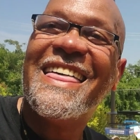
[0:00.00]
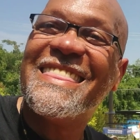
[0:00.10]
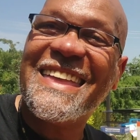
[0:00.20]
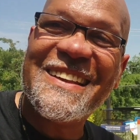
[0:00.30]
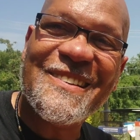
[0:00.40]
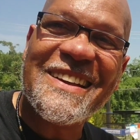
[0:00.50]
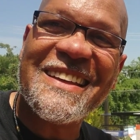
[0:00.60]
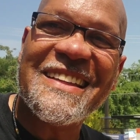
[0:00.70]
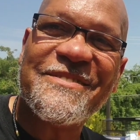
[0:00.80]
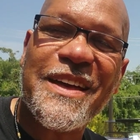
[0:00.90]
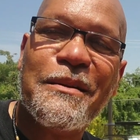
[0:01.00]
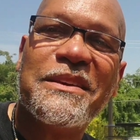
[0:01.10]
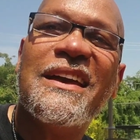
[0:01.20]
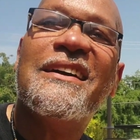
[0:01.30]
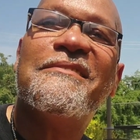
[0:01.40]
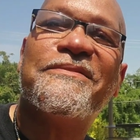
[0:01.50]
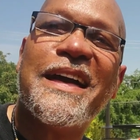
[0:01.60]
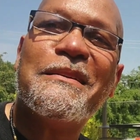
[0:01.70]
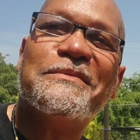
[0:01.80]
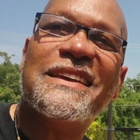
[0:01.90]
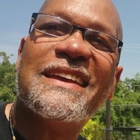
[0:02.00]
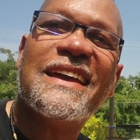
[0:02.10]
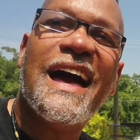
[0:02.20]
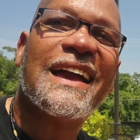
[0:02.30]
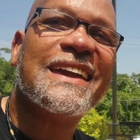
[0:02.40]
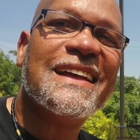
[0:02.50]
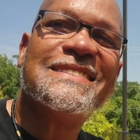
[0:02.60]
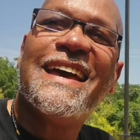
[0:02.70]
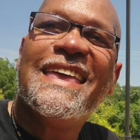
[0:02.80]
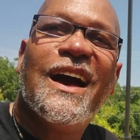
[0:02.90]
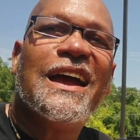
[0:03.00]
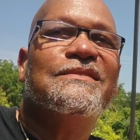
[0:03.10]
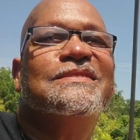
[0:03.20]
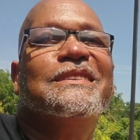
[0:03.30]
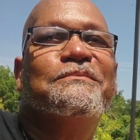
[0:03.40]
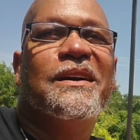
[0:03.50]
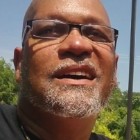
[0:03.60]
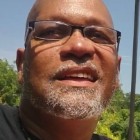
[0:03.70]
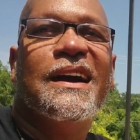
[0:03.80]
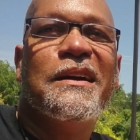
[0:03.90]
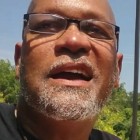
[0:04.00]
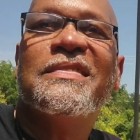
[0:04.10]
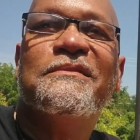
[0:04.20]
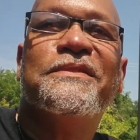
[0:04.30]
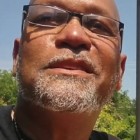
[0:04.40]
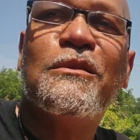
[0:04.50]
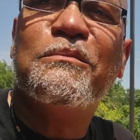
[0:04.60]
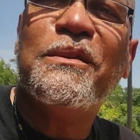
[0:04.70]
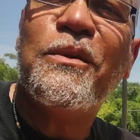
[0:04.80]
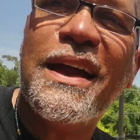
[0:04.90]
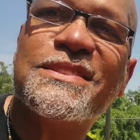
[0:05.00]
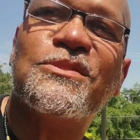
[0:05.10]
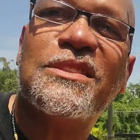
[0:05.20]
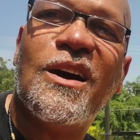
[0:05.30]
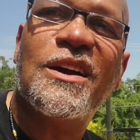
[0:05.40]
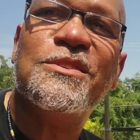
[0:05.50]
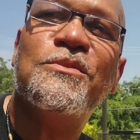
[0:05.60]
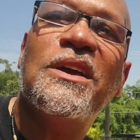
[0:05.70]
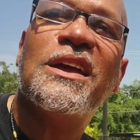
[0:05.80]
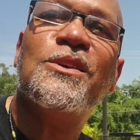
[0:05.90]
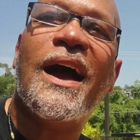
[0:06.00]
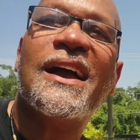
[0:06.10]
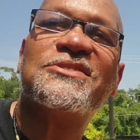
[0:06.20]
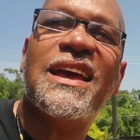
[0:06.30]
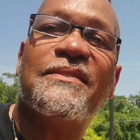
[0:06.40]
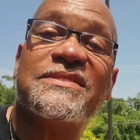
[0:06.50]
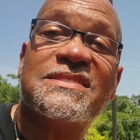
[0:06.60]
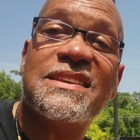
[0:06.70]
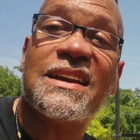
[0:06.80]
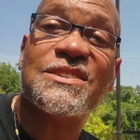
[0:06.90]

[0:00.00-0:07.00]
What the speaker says: There you go again, family. Family, I can't tell y'all everything about it. The video will be way too long. You actually have to see it.